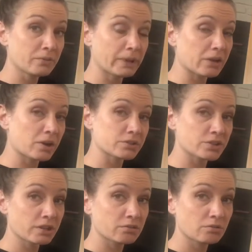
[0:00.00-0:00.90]
Michael
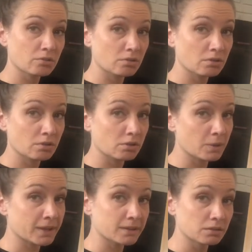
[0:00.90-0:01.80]
Autry? You
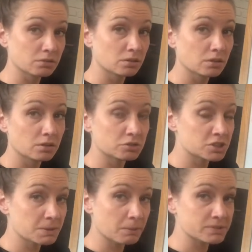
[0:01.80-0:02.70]
out there? Did
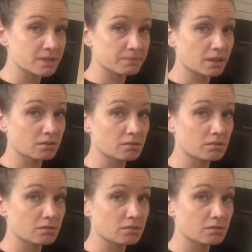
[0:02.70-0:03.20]
you come up with something?